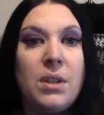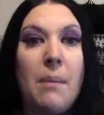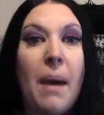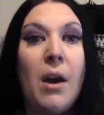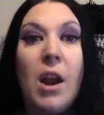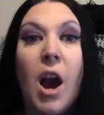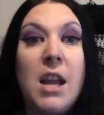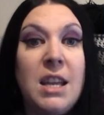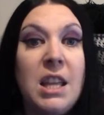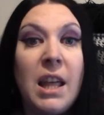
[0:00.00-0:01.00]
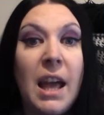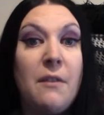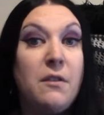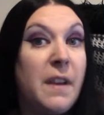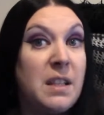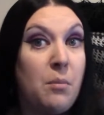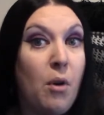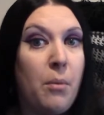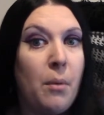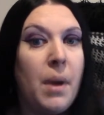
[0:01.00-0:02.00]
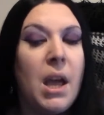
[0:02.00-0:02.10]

about an idea that they have to fix a problem,